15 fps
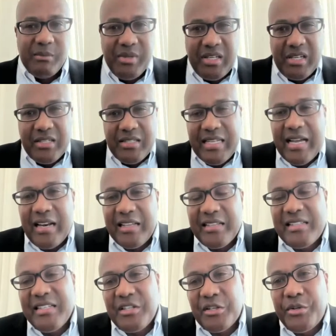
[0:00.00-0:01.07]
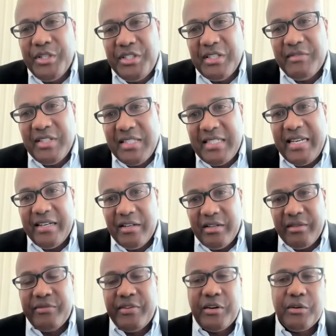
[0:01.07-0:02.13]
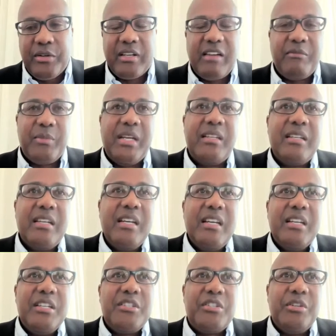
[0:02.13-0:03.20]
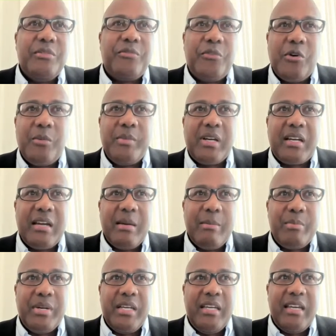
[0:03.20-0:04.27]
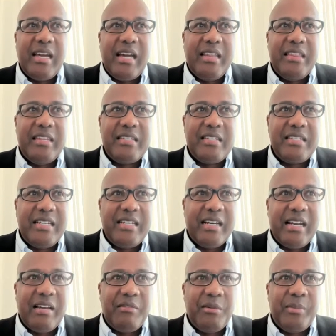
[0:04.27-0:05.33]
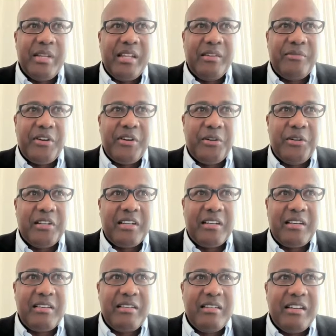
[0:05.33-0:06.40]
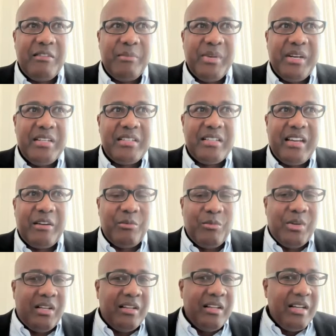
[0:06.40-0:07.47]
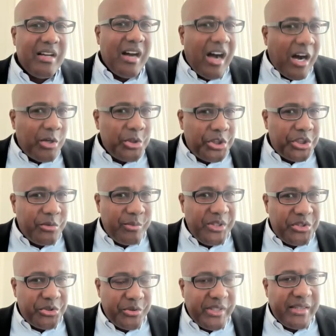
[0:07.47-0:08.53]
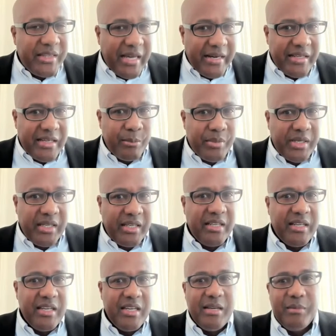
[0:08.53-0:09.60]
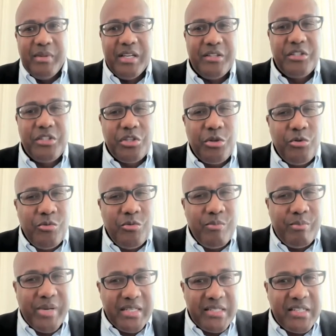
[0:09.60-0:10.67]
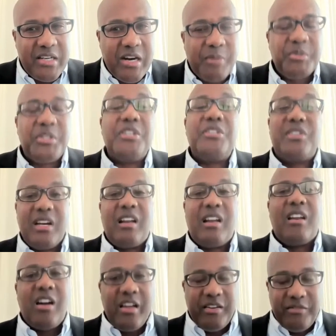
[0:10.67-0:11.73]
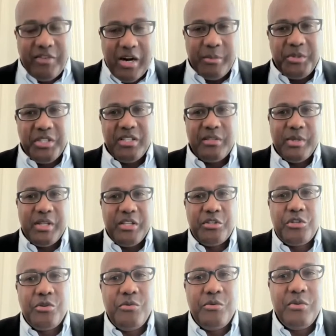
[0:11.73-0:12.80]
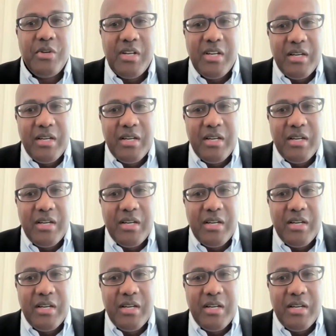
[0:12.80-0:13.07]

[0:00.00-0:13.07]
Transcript: because the LLC is a creature of the state, not the federal government. So you formed a company at the state level, but then the federal government is like, well, how should we treat that company? There are two basic options. There are a lot of options, but the two